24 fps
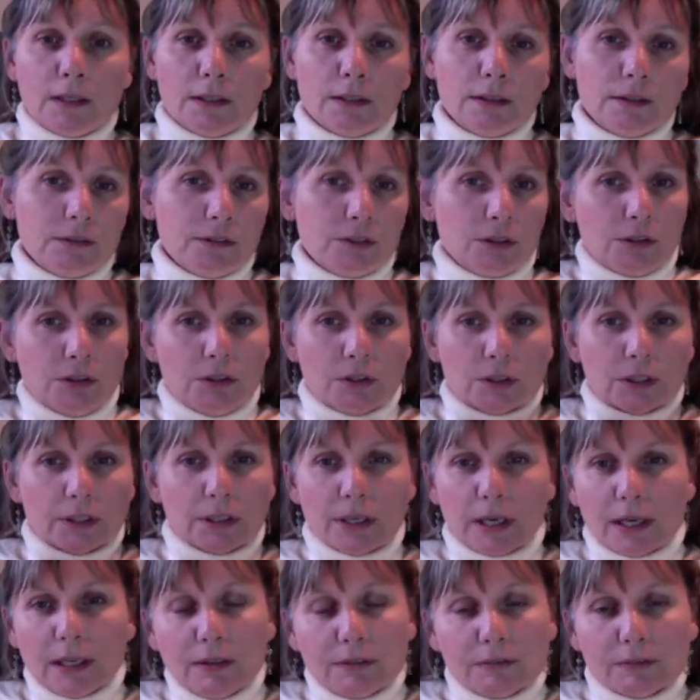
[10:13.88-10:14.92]
So you can
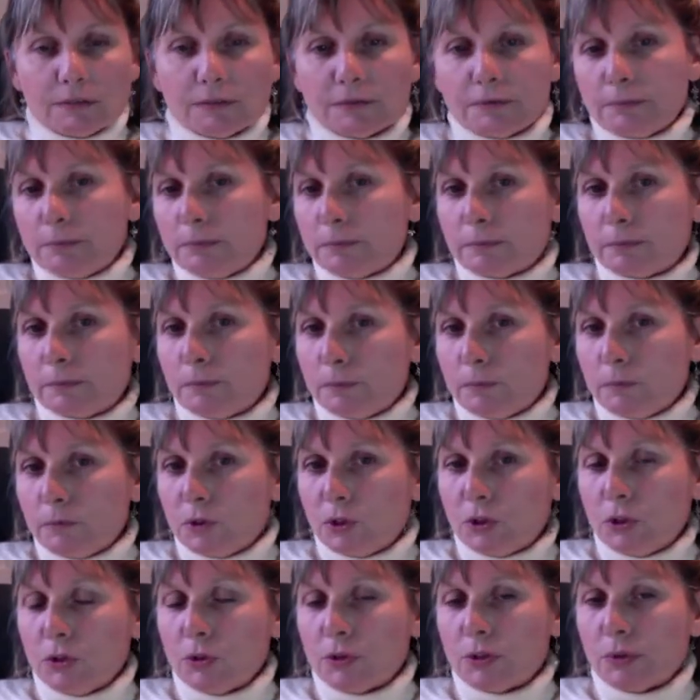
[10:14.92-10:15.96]
kind of
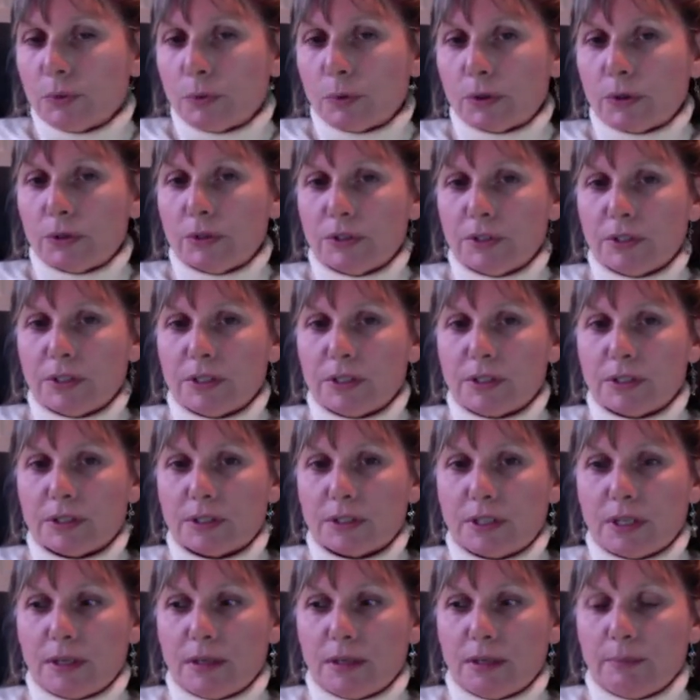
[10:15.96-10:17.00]
choose the words as
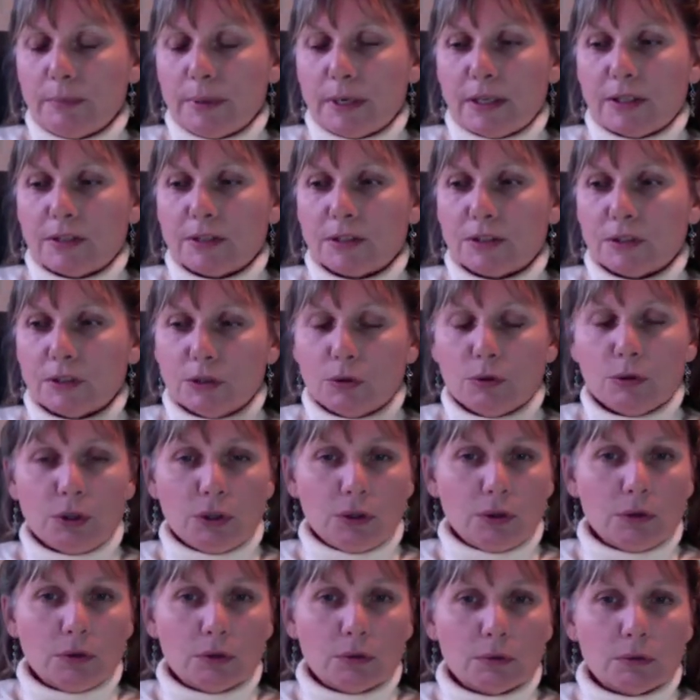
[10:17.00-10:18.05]
they best suit
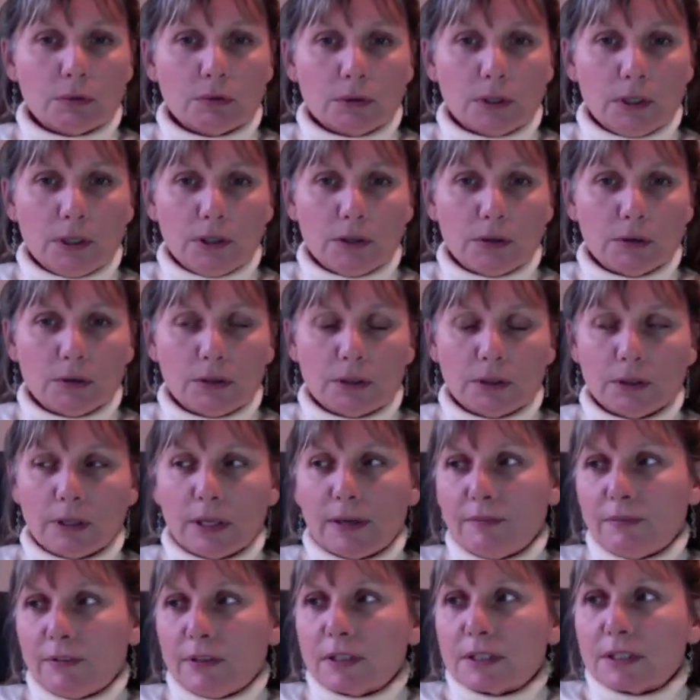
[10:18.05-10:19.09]
you. You know, the
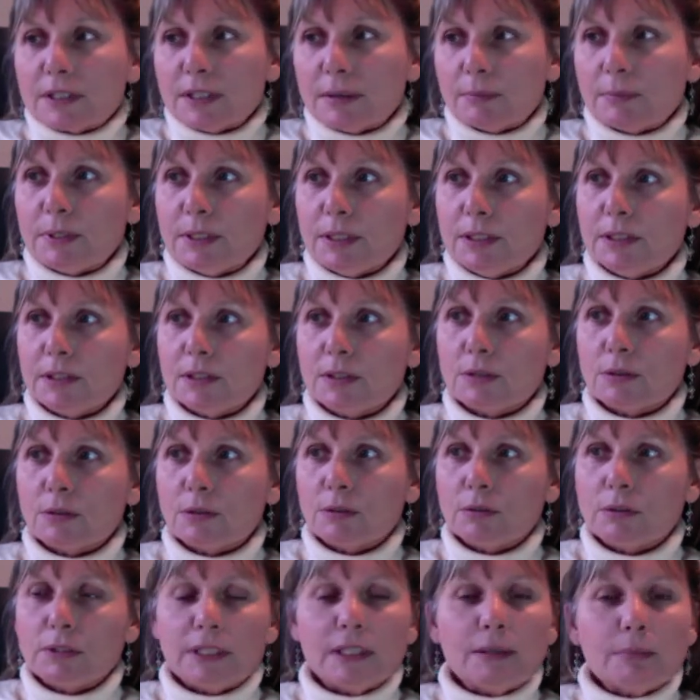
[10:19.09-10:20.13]
love and acceptance,
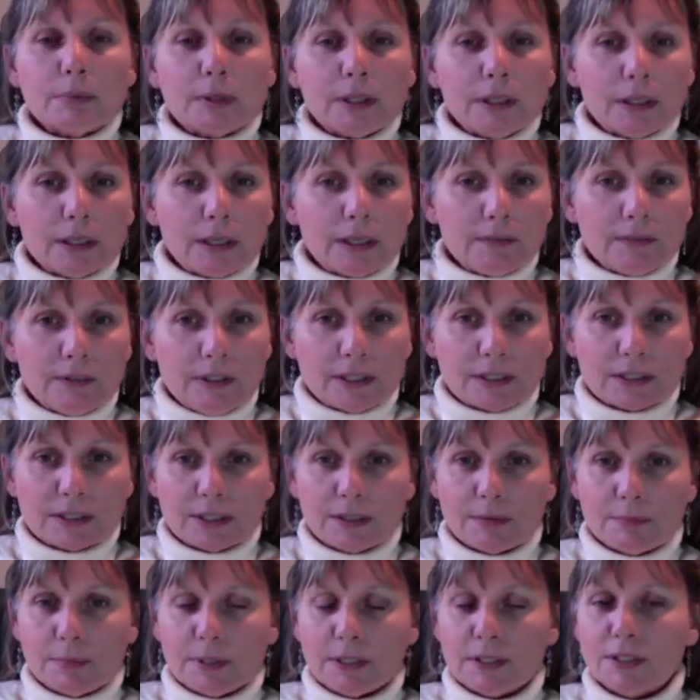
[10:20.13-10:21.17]
or deeply love and
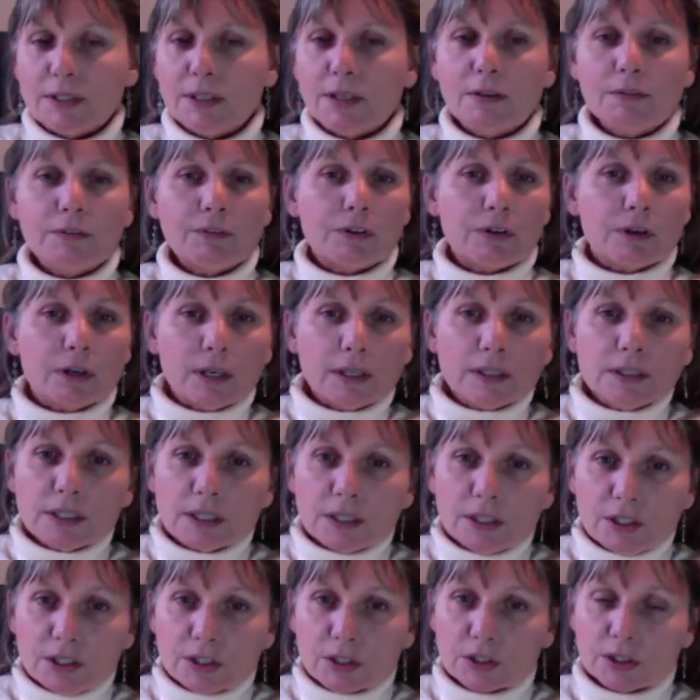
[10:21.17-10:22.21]
accept myself, or
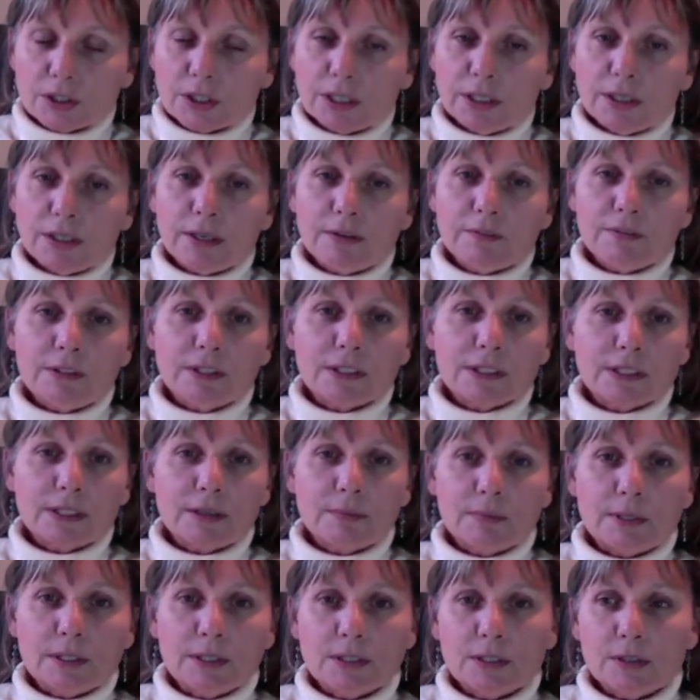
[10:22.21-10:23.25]
unconditionally love and
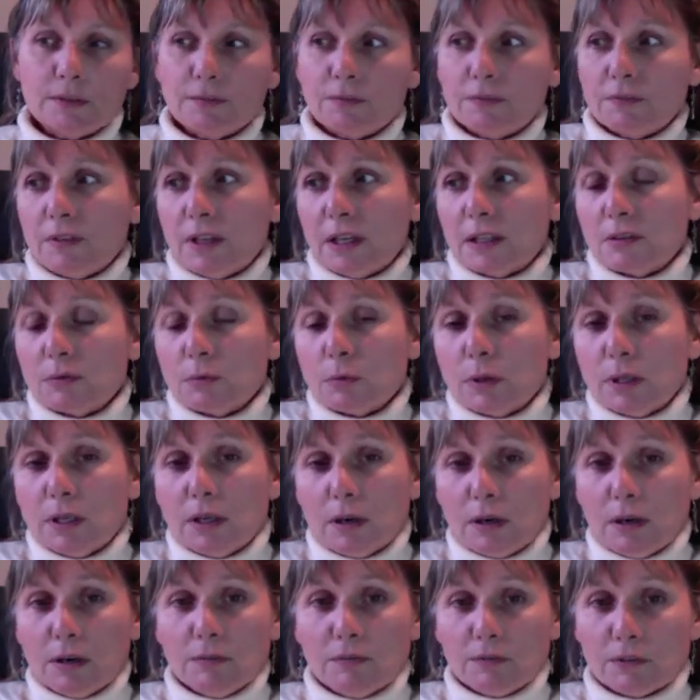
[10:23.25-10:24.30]
accept myself. That's really
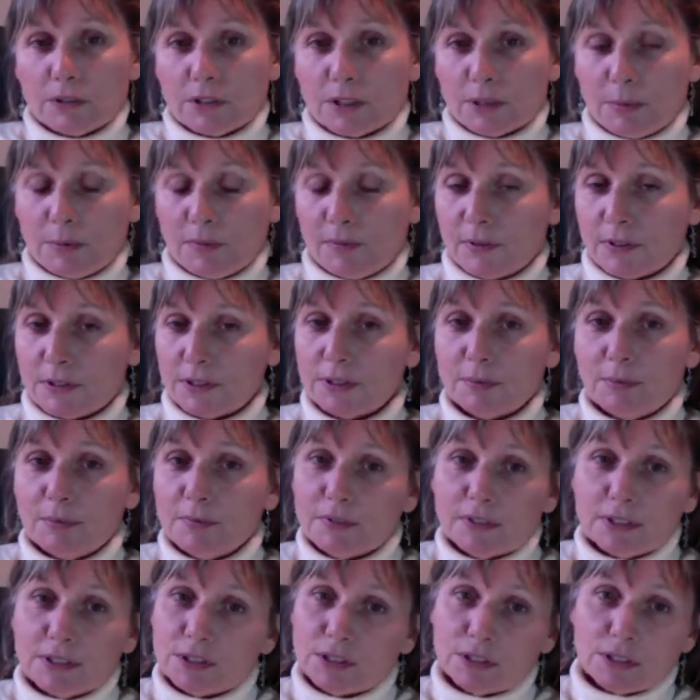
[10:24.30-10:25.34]
hard for some of us. Some of
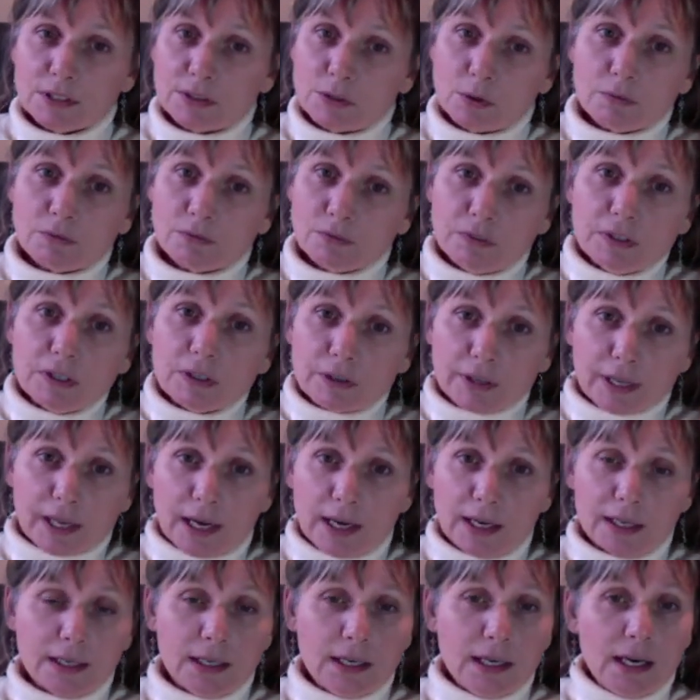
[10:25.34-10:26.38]
us just don't feel
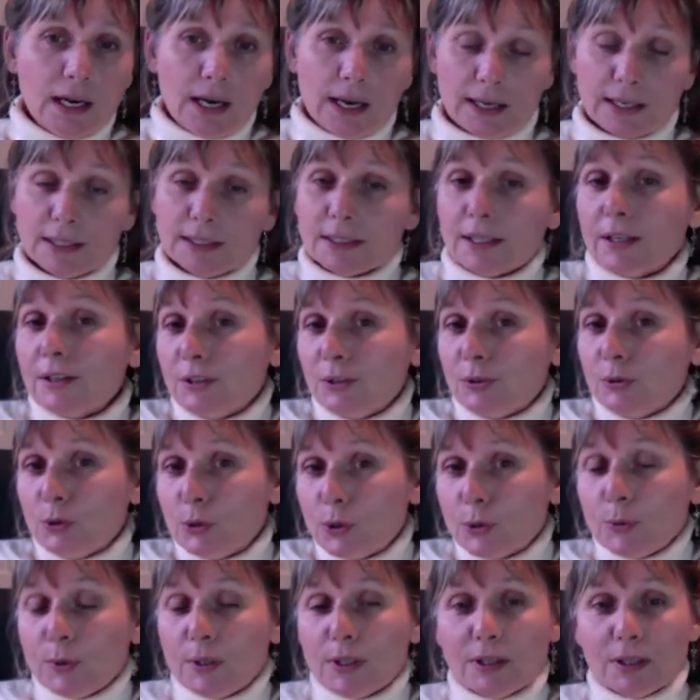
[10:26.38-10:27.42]
that. I can tell you,
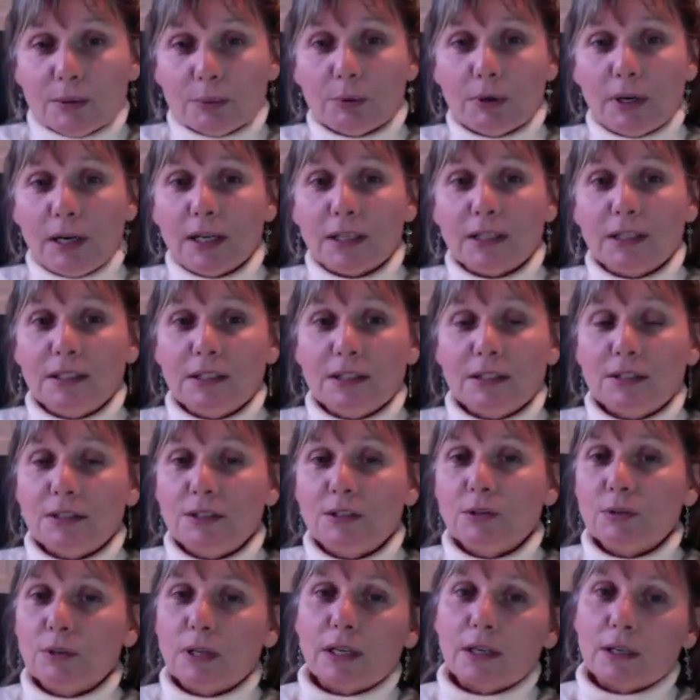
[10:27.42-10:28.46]
doing the practice,
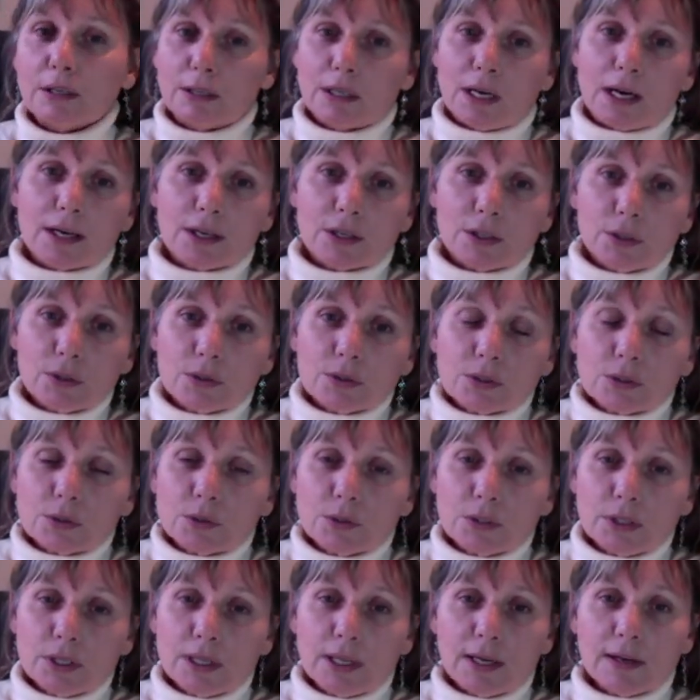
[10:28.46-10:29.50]
you get a lot closer
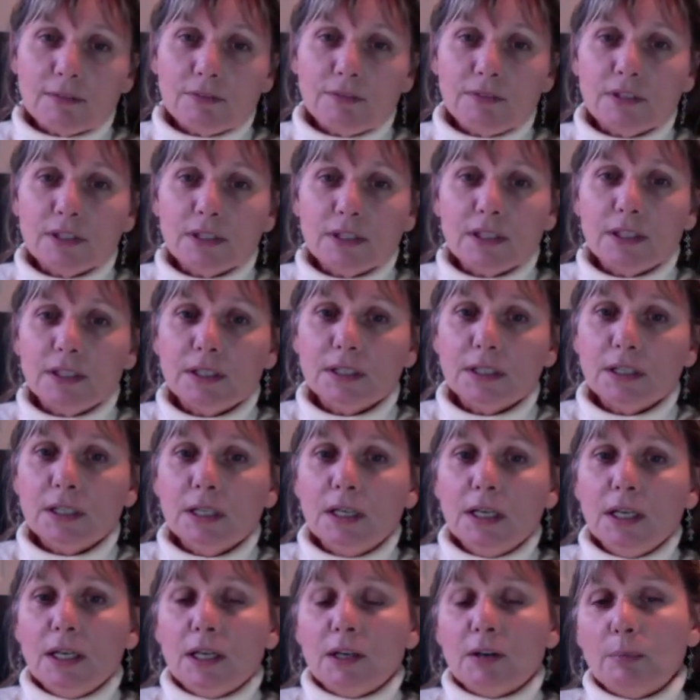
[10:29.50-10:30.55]
to that feeling.
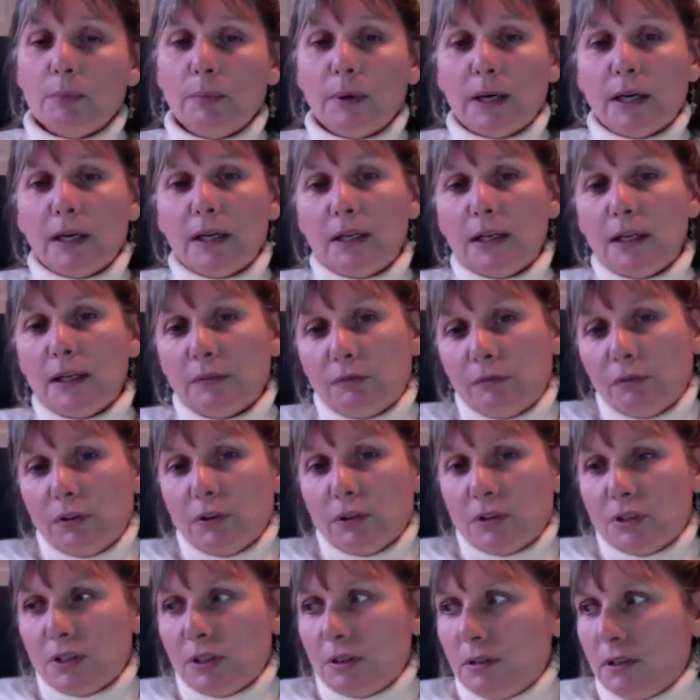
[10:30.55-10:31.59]
But at
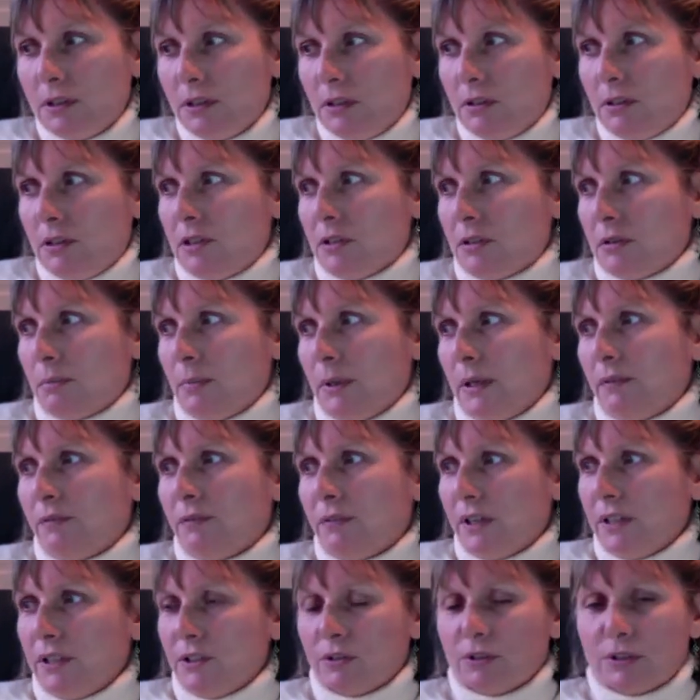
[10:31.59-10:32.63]
first, you just may
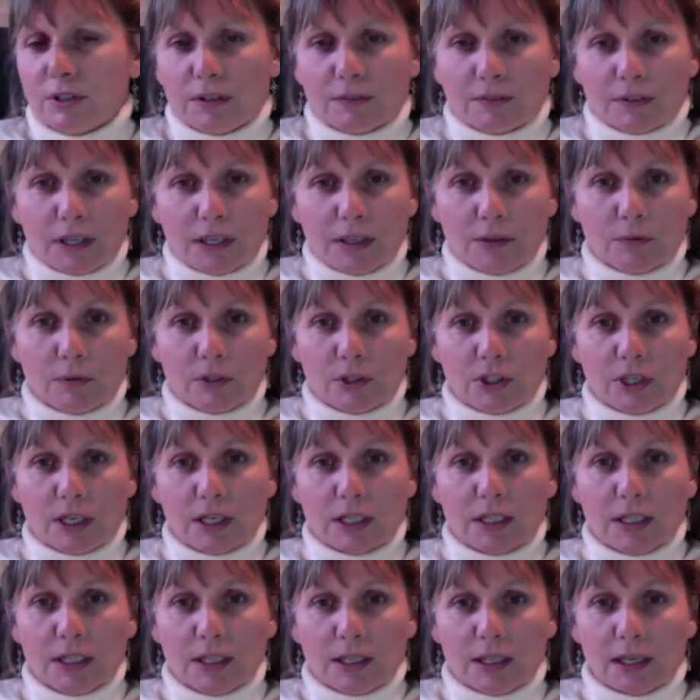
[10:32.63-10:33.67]
find yourself kind of
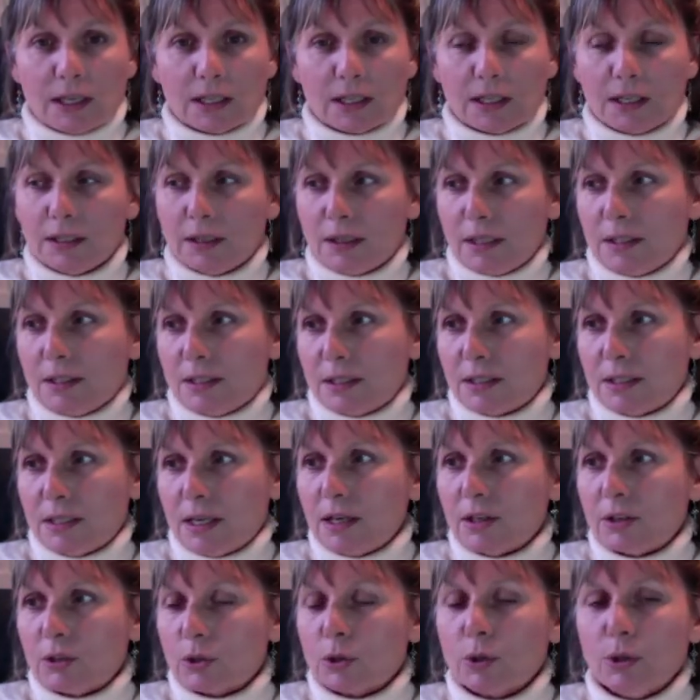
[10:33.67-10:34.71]
rejecting that. Like, that's
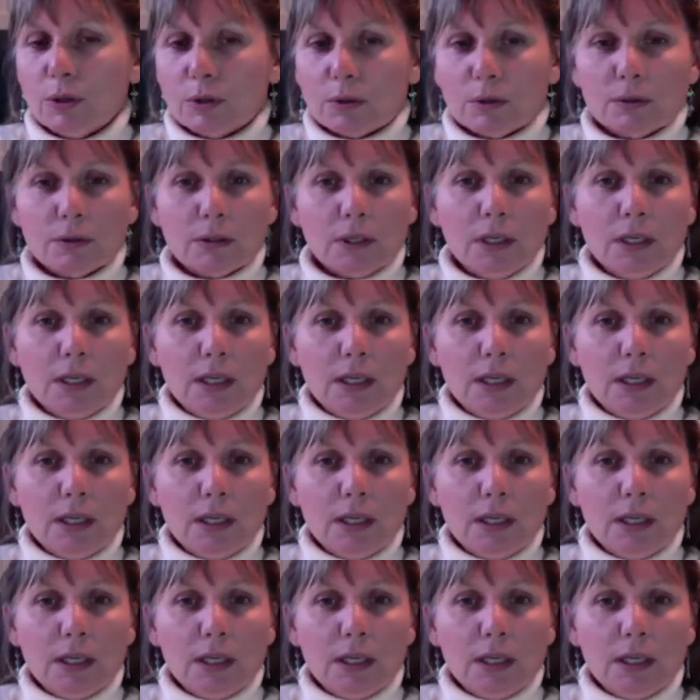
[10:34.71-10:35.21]
not true.